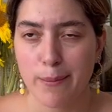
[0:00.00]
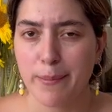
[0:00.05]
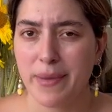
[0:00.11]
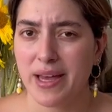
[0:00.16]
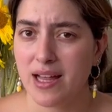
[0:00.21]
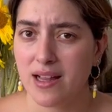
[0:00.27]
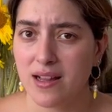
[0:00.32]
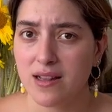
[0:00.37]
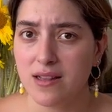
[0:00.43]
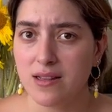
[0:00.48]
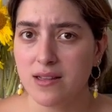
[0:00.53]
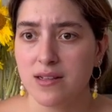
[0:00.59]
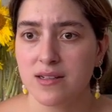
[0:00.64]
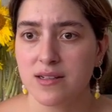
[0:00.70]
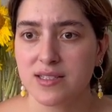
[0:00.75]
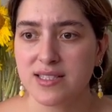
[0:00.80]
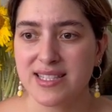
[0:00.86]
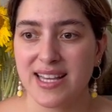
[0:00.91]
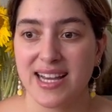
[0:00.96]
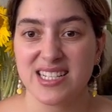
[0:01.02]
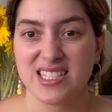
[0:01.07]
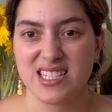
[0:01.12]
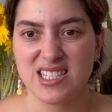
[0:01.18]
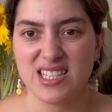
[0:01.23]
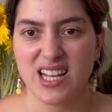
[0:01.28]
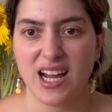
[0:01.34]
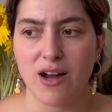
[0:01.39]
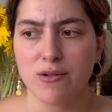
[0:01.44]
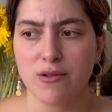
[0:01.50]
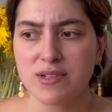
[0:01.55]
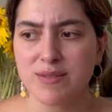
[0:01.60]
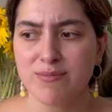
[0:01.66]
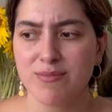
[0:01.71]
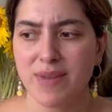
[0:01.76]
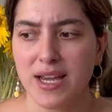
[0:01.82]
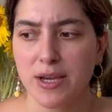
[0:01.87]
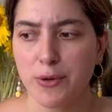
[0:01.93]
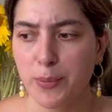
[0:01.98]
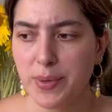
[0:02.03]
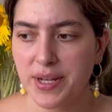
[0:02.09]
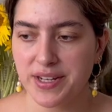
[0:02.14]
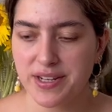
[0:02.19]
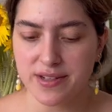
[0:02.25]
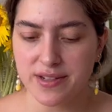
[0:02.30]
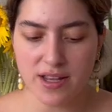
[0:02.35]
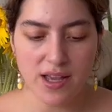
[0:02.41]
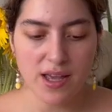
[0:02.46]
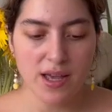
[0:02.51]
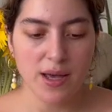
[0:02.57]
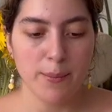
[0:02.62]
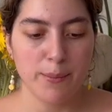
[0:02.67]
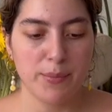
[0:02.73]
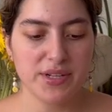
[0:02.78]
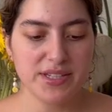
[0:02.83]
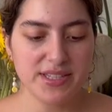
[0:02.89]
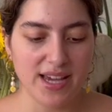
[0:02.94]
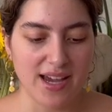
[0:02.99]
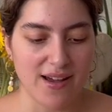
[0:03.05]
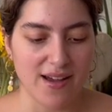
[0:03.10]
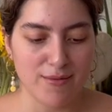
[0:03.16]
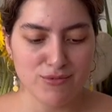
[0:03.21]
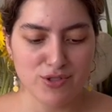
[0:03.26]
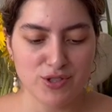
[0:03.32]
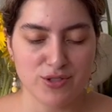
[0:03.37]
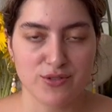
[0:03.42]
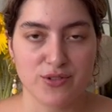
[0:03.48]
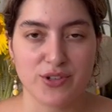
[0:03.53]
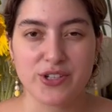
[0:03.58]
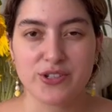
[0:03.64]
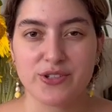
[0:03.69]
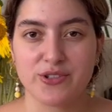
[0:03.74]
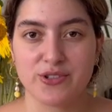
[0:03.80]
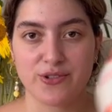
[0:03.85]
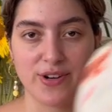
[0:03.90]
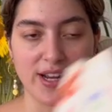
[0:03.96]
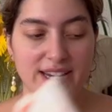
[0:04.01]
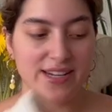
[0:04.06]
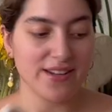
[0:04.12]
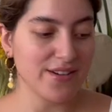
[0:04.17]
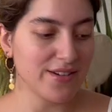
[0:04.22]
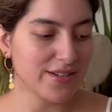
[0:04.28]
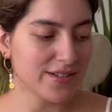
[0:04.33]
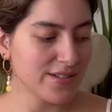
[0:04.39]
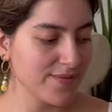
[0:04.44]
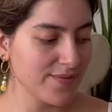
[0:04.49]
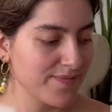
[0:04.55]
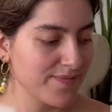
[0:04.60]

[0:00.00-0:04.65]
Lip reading: ML, size down in my opinion. But yeah, I'm just going to try it on.